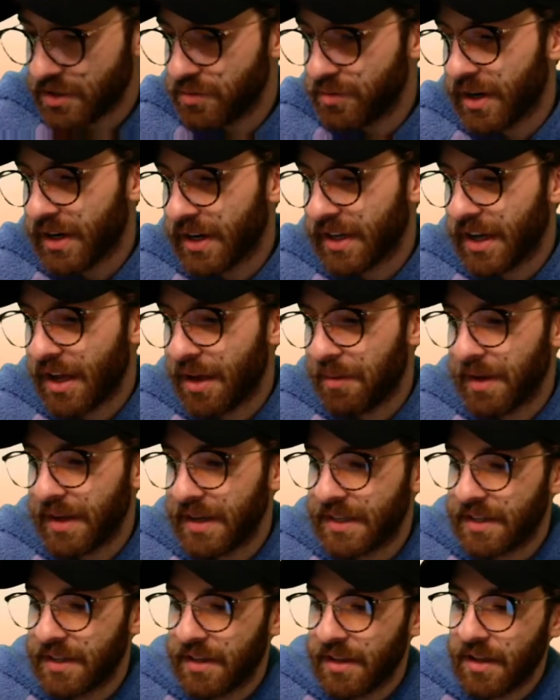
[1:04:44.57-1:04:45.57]
you want to
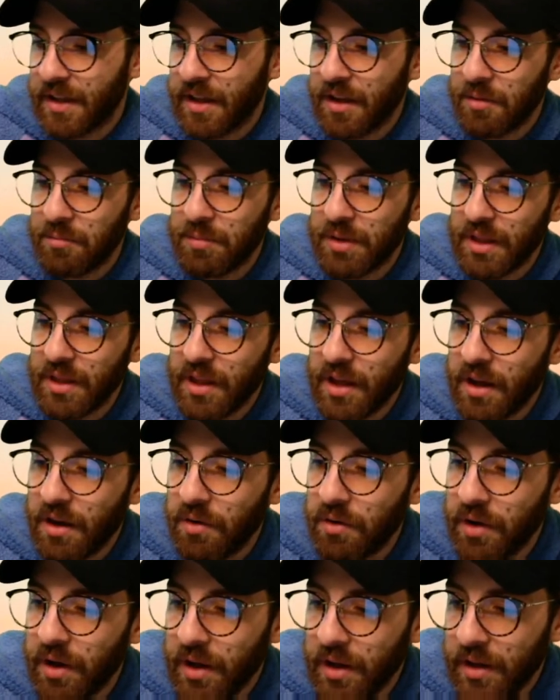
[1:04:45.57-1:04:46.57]
comment
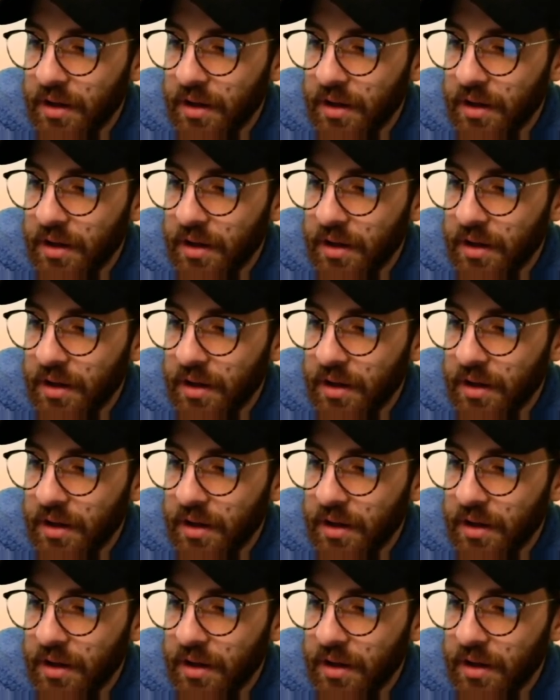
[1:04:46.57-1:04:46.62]
below?